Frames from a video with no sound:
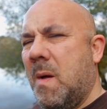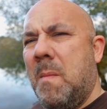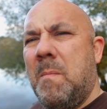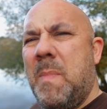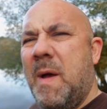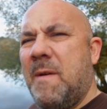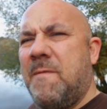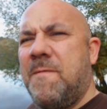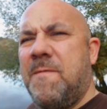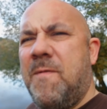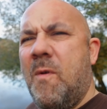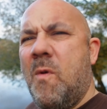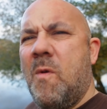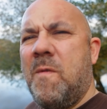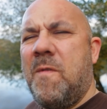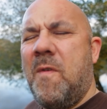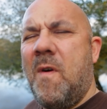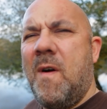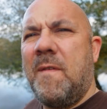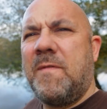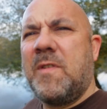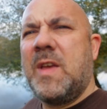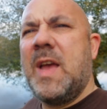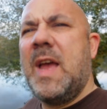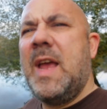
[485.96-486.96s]
about 4 or
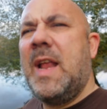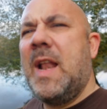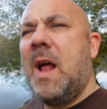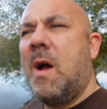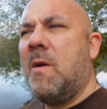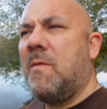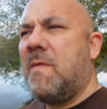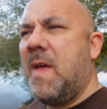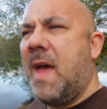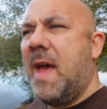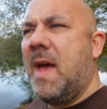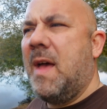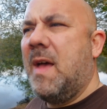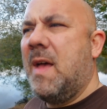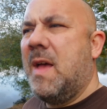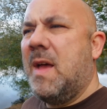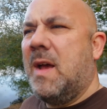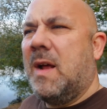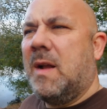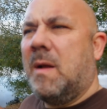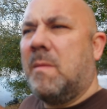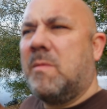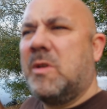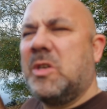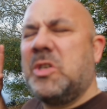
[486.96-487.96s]
5 kilo of that,
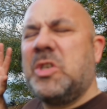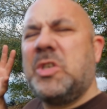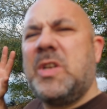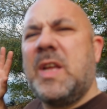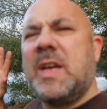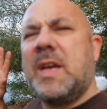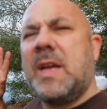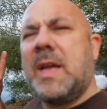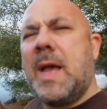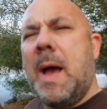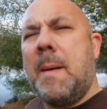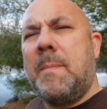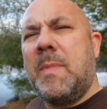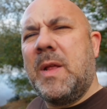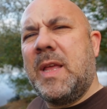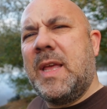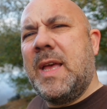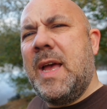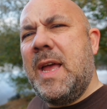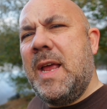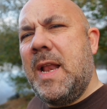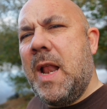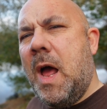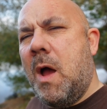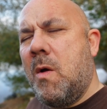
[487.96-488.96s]
and I'm going to stick a couple of
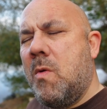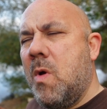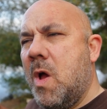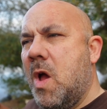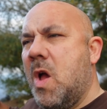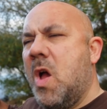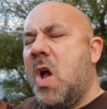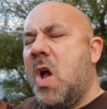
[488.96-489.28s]
kilo